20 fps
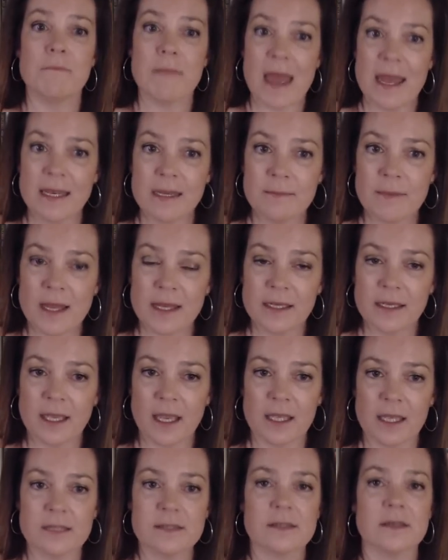many, many
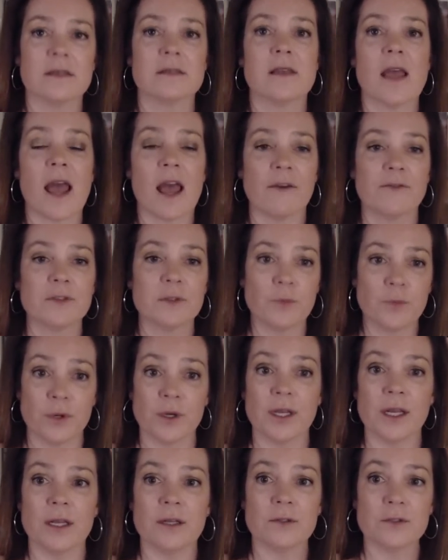cases, have to put
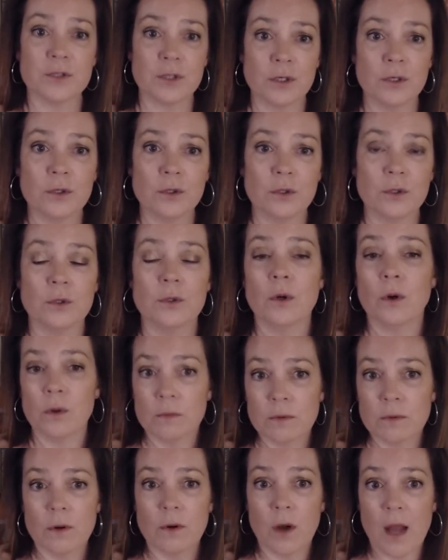in two,
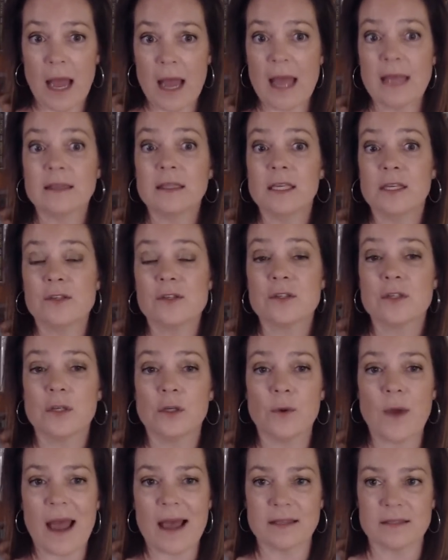at least
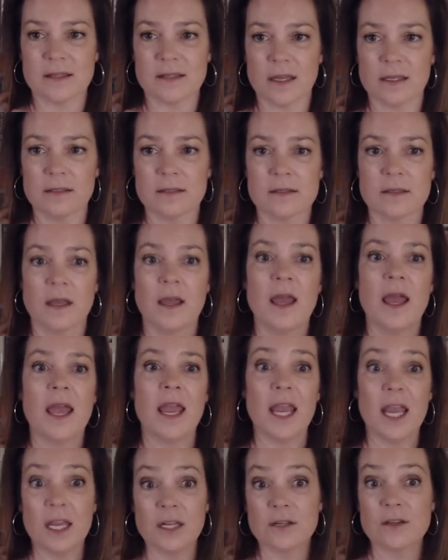two assets
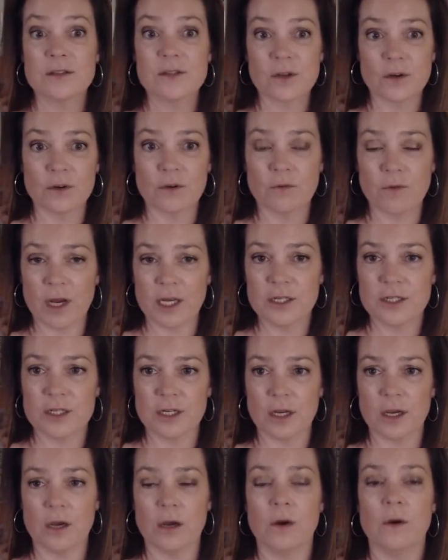in a certain
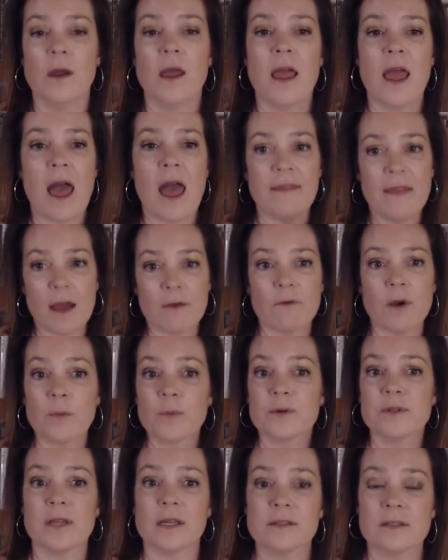ratio. And that
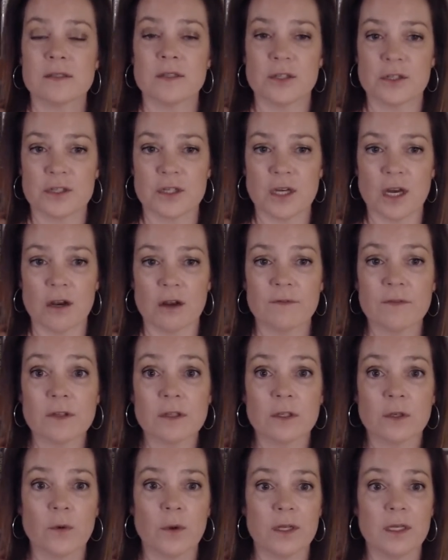represents the share of the
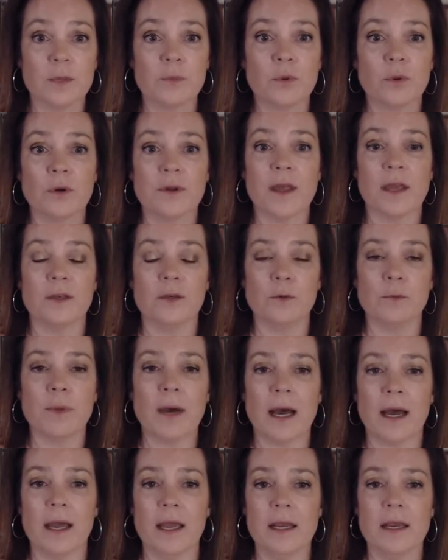liquidity pool that you
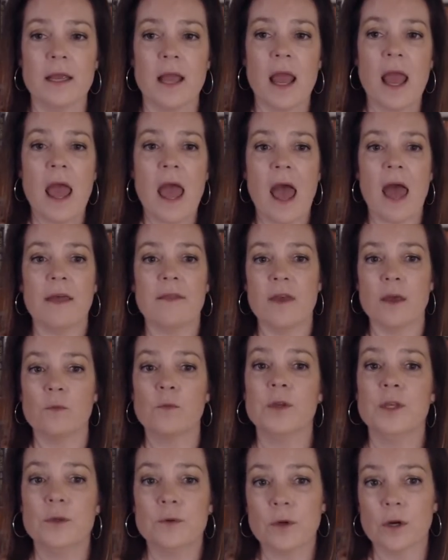buy. And then
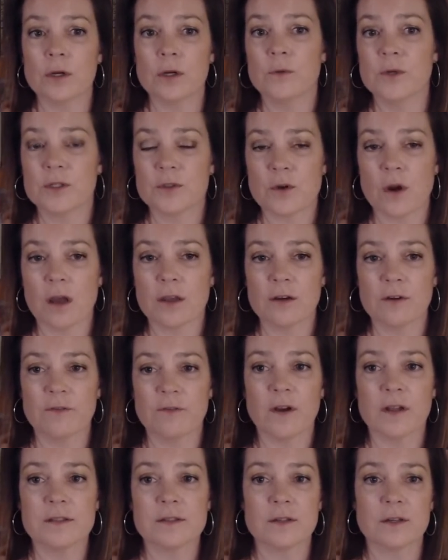when you go to withdraw your
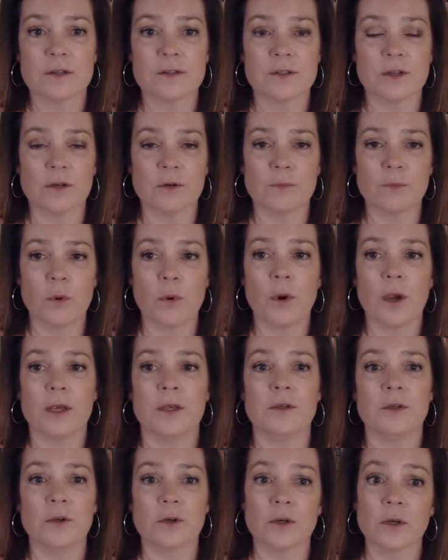funds at a certain point,
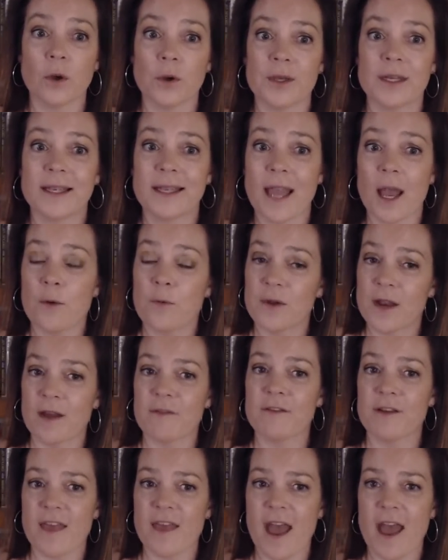you're going to get
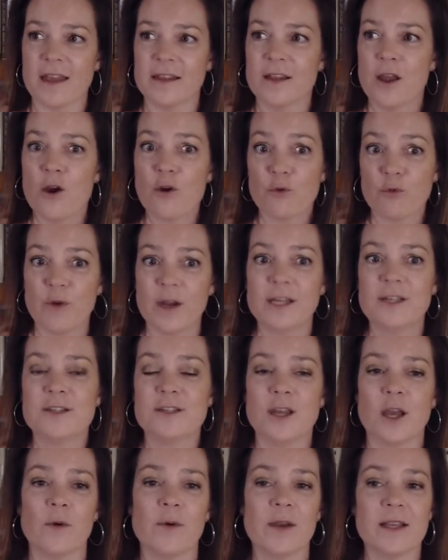whatever that
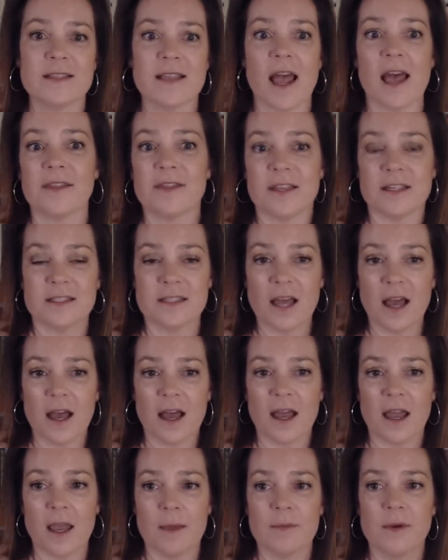ratio is at the
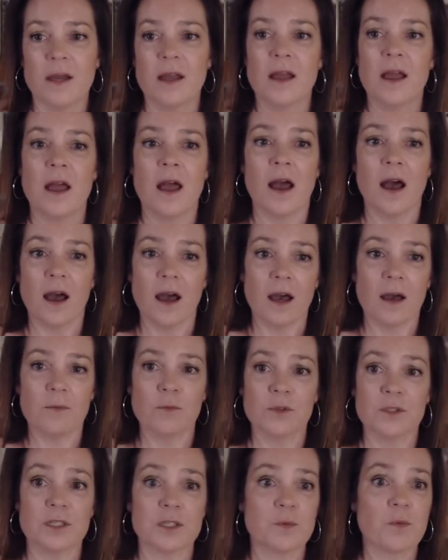time um,
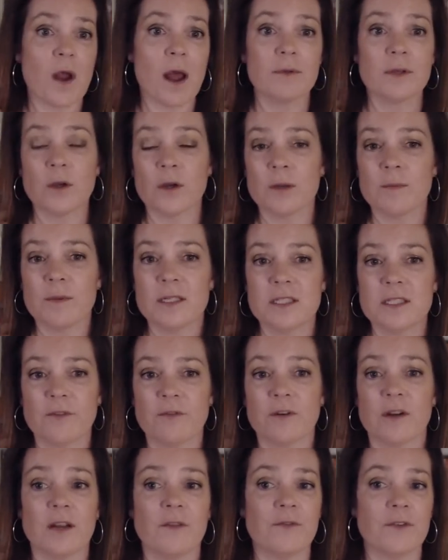which is probably going to be
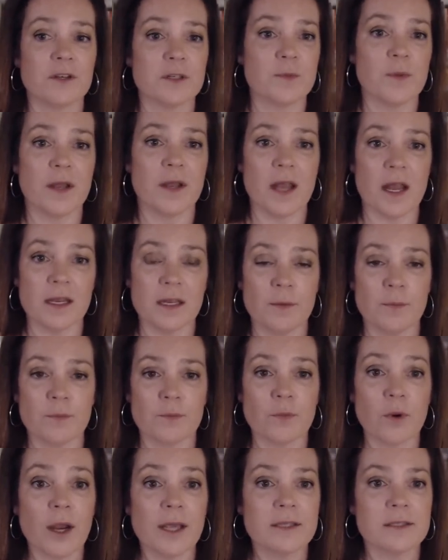different if there's been any
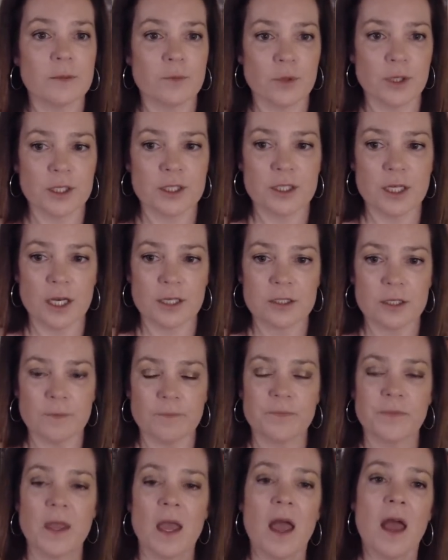price appreciation.
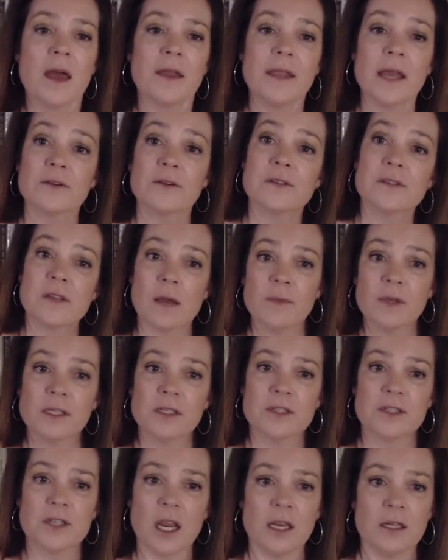Now, some
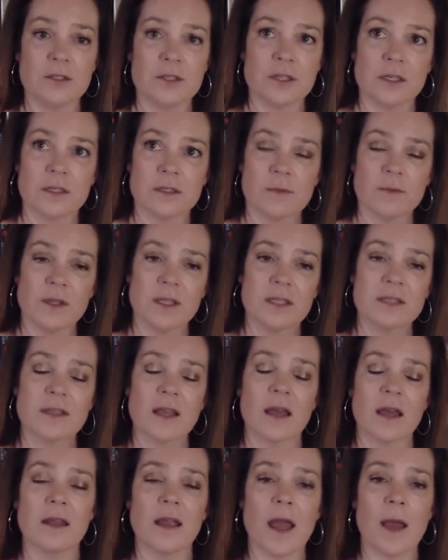exchanges, I mean, this
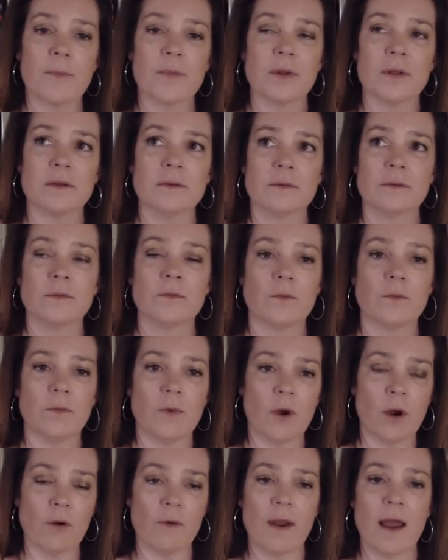kind of happened
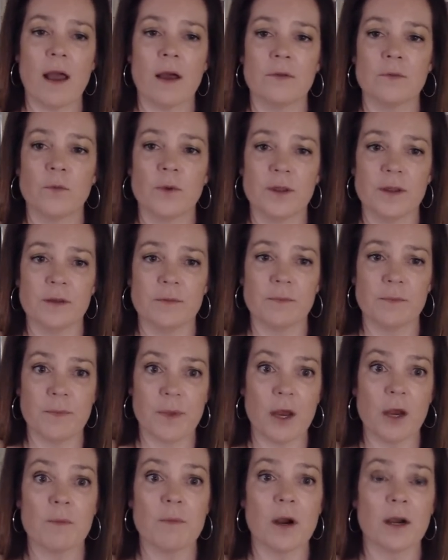around when the
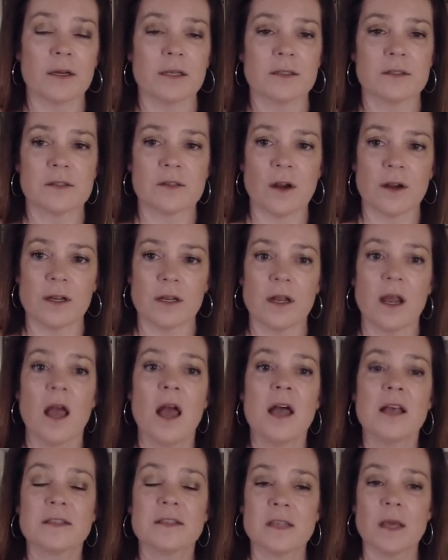bear market started.
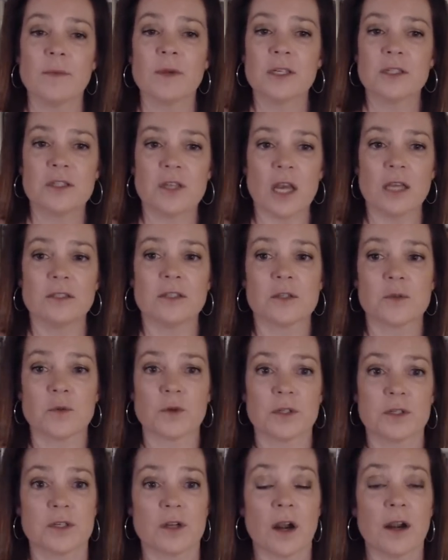Some exchanges were
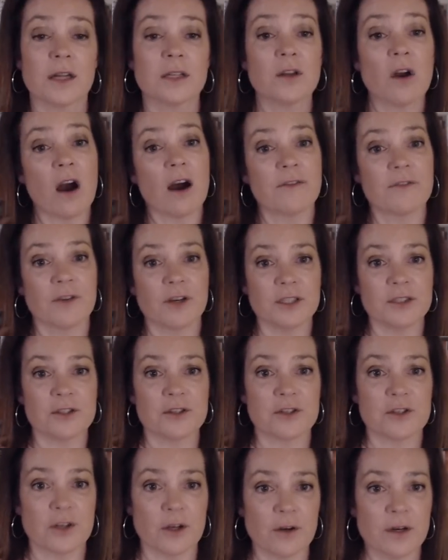starting to offer
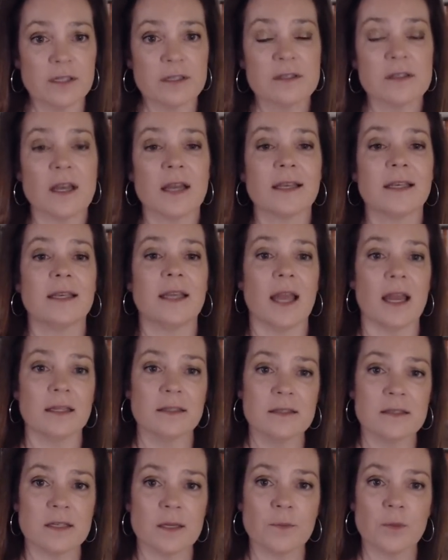insurance
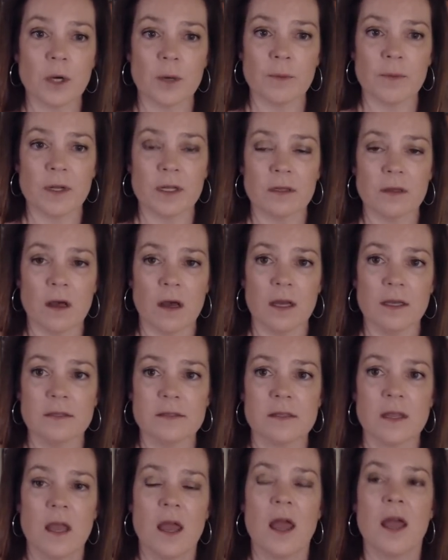against impermanent loss,
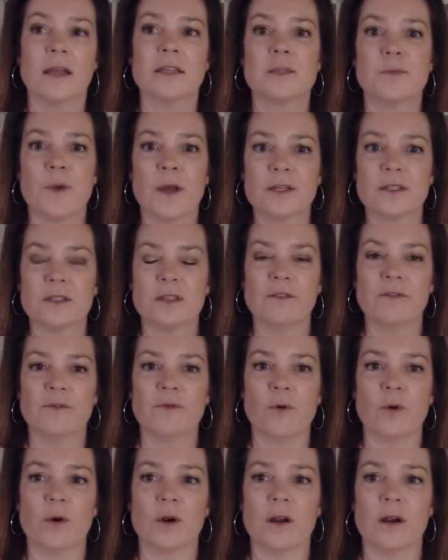especially
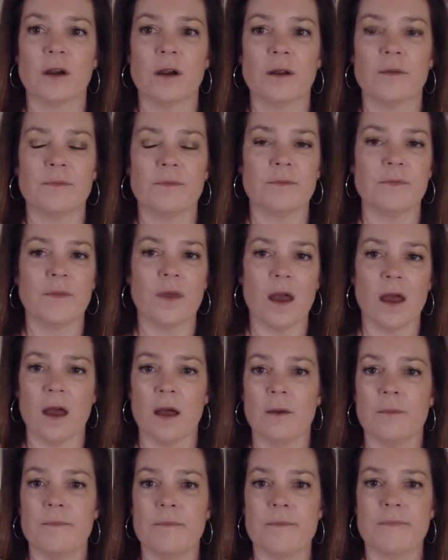for
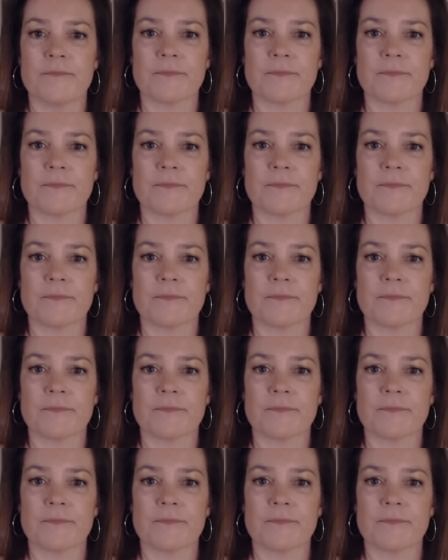um,